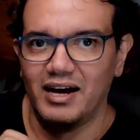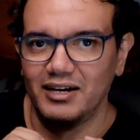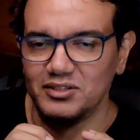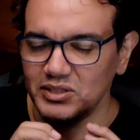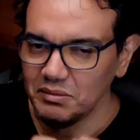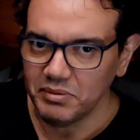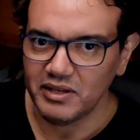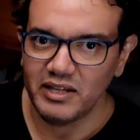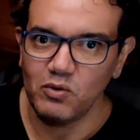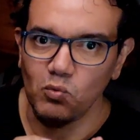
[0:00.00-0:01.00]
I
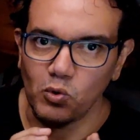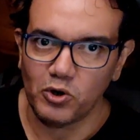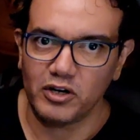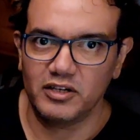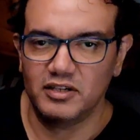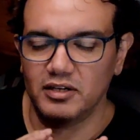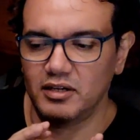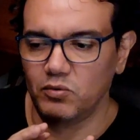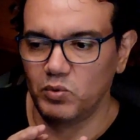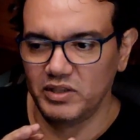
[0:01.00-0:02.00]
typically work
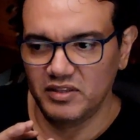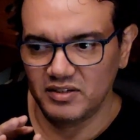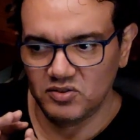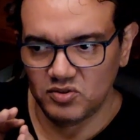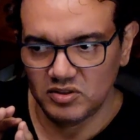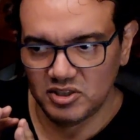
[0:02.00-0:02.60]
with this